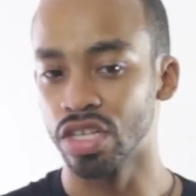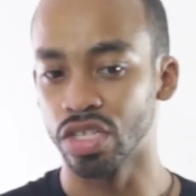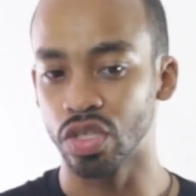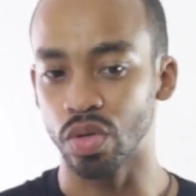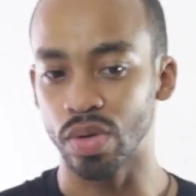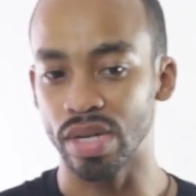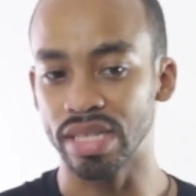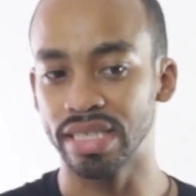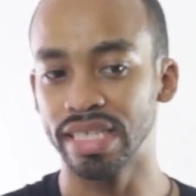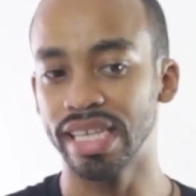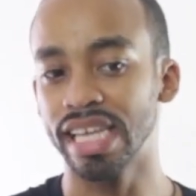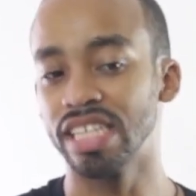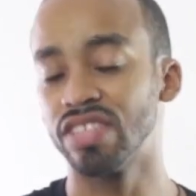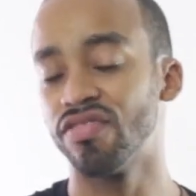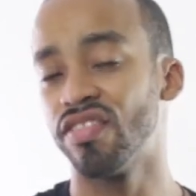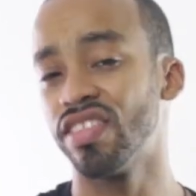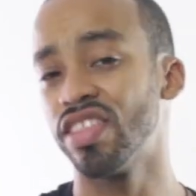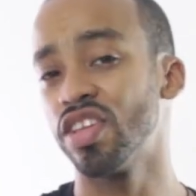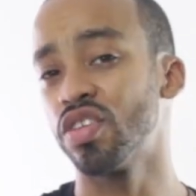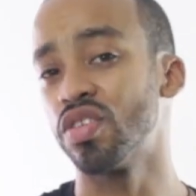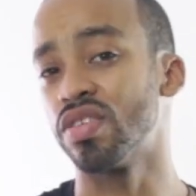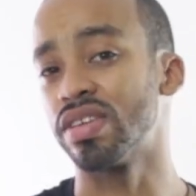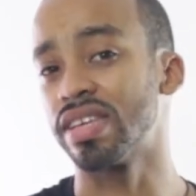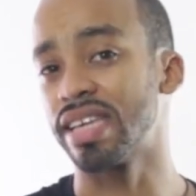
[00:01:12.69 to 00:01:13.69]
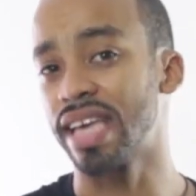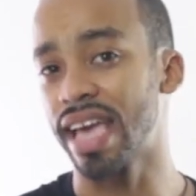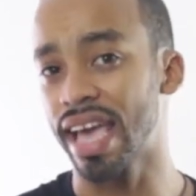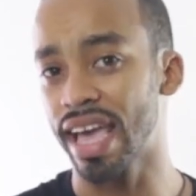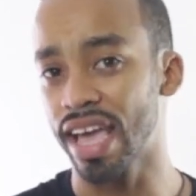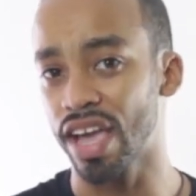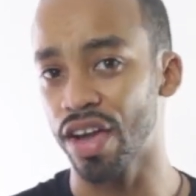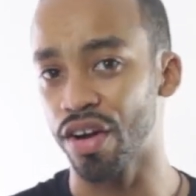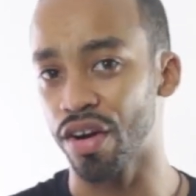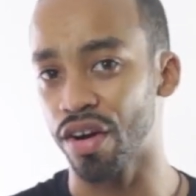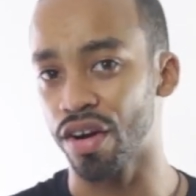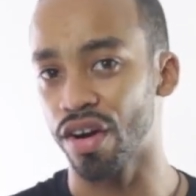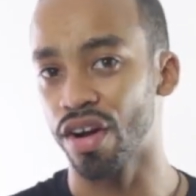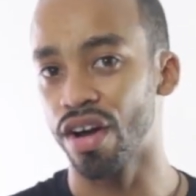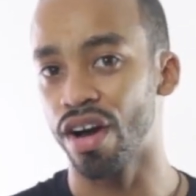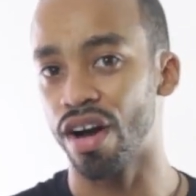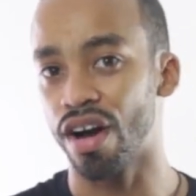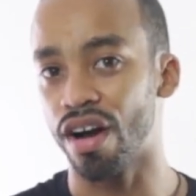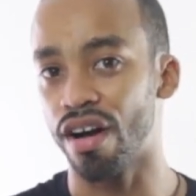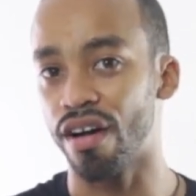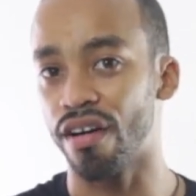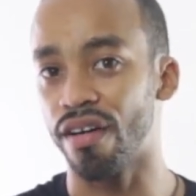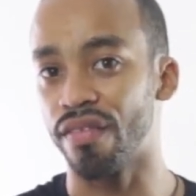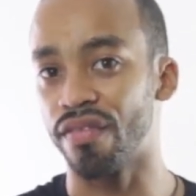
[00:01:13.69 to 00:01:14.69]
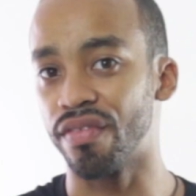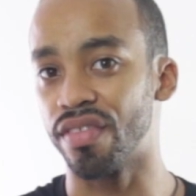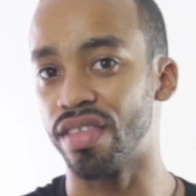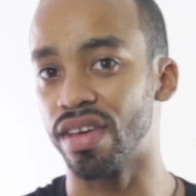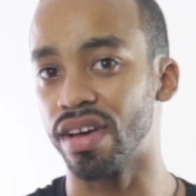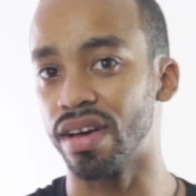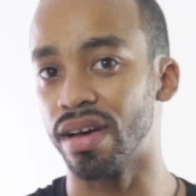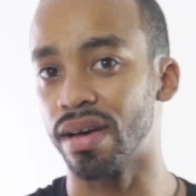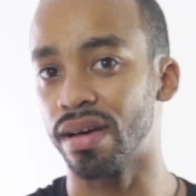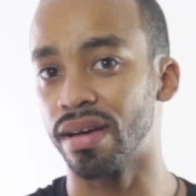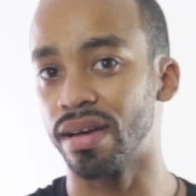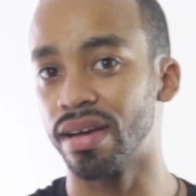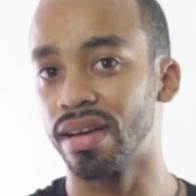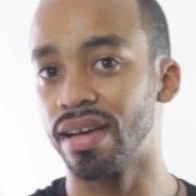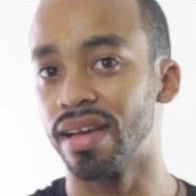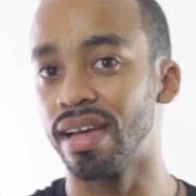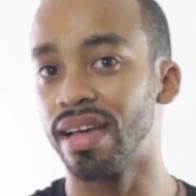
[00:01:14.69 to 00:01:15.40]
So it takes really good care of the